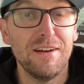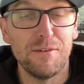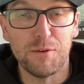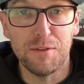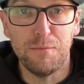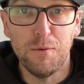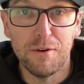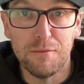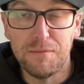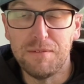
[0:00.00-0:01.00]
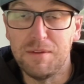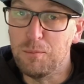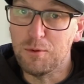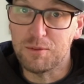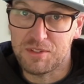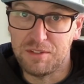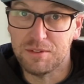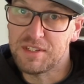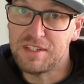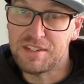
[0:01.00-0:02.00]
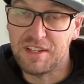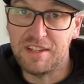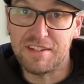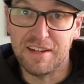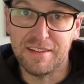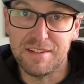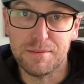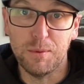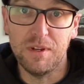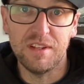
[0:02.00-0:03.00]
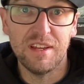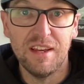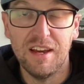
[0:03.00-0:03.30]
I've got the 450 ball skill test to get done this week,